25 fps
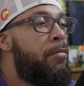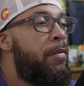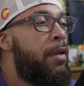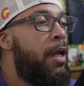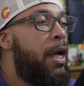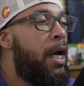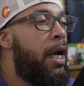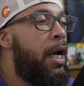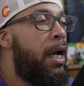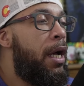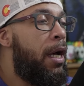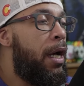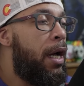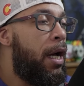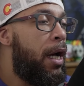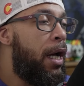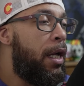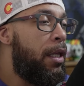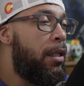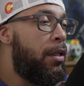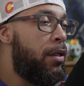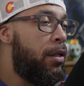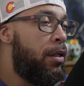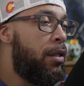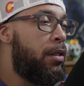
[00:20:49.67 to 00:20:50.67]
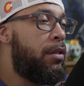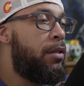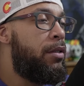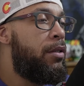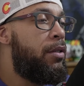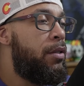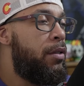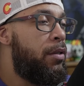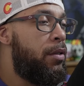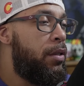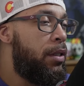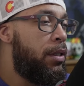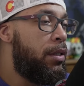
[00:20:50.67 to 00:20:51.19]
I look
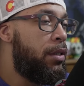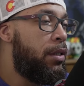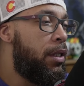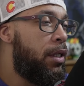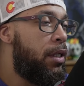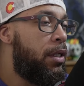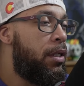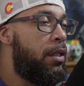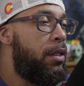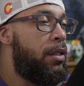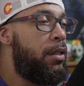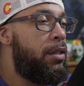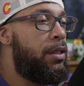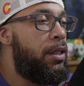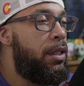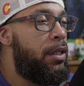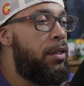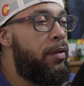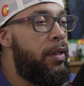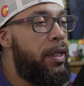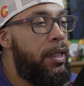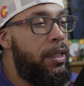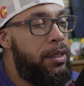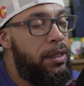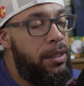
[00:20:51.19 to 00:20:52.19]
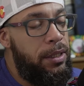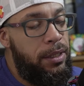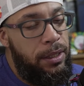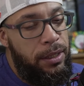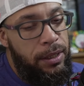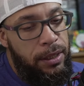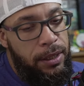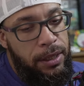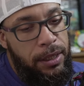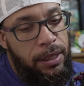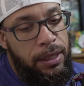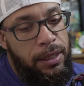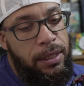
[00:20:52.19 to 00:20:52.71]
to these younger generations and
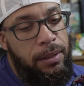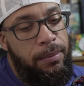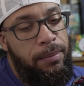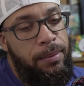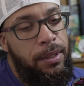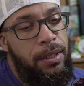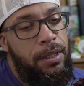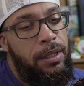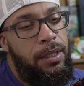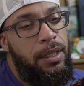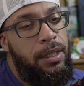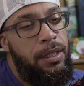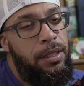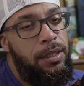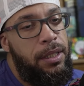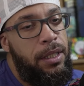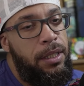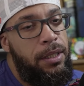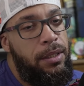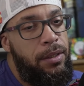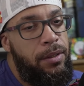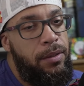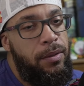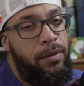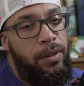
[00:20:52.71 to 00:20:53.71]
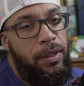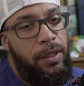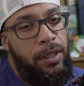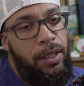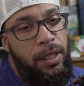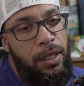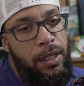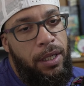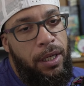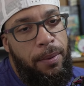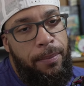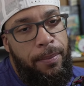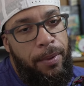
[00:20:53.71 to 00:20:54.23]
see some of the things they do in,
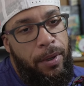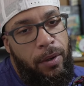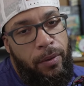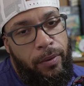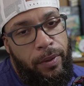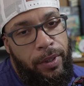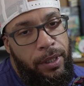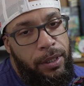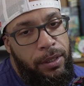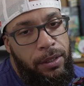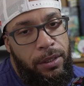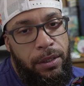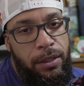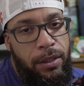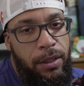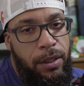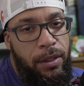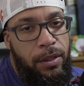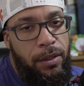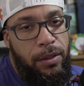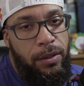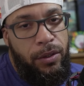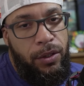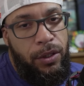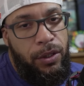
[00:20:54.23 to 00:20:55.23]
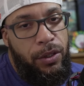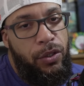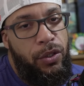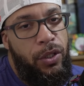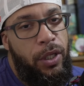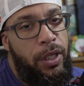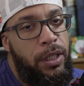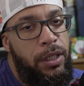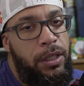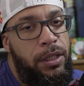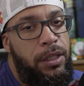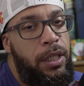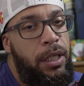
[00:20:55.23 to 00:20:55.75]
and I'm always, you know, just
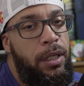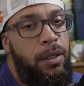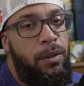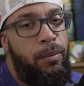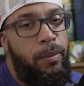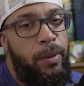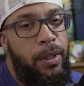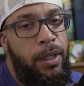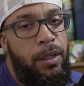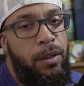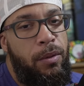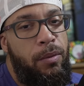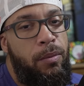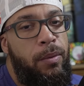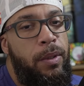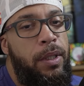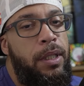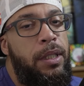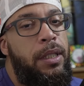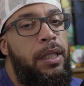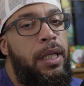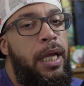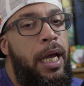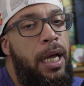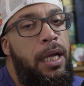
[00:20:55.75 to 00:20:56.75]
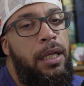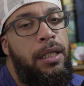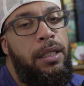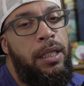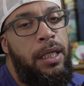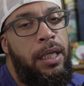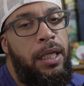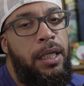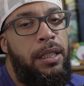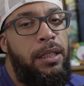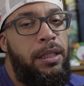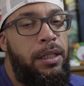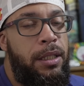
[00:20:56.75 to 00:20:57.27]
trying to stay aware of what that
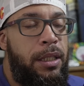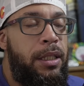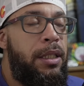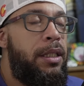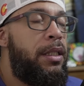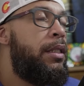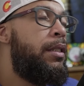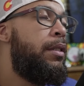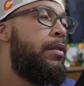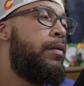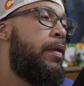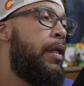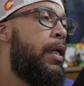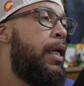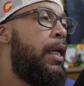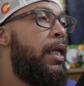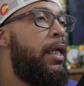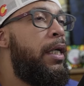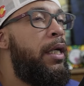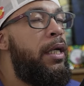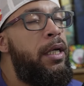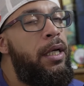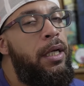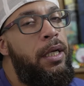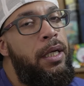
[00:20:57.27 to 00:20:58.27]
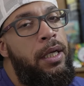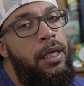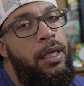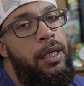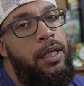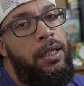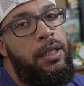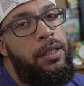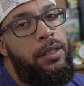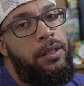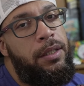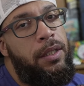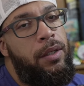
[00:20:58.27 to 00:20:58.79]
lane does, right?
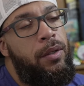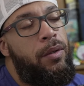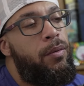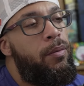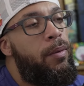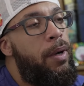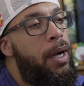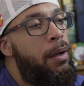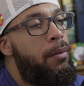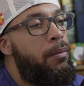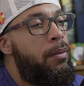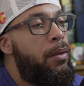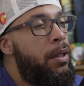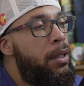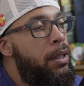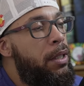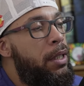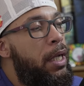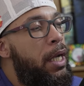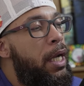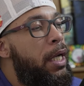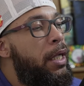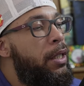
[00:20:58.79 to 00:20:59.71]
And so why wouldn't I